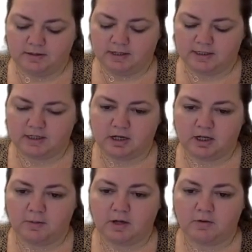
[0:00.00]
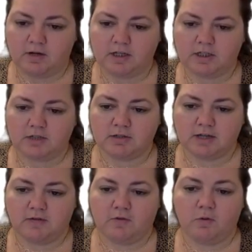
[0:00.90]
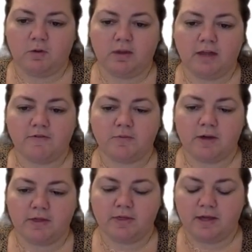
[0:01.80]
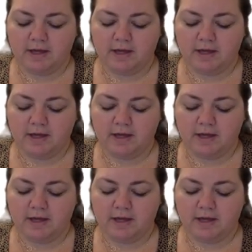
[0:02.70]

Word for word: is documentary, so it's kind of what we're left with.